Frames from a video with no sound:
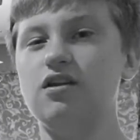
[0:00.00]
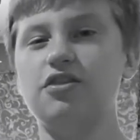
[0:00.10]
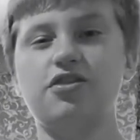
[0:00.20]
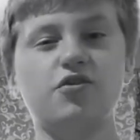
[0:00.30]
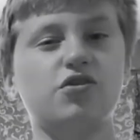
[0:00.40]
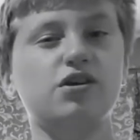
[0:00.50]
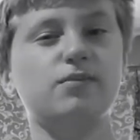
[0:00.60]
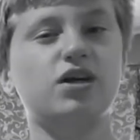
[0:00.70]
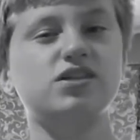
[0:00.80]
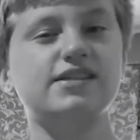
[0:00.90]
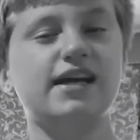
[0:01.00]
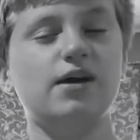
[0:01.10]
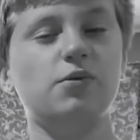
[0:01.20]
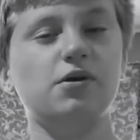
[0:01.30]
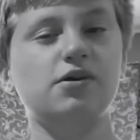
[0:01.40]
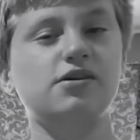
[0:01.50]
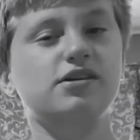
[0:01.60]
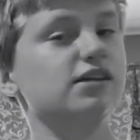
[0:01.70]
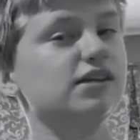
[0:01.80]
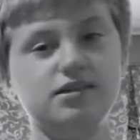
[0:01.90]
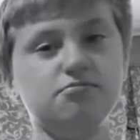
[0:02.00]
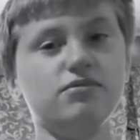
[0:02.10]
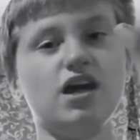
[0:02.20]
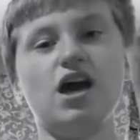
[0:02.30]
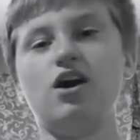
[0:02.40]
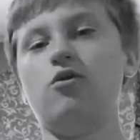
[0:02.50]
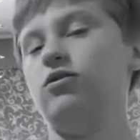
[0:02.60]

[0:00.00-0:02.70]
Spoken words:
30 miles an hour? No.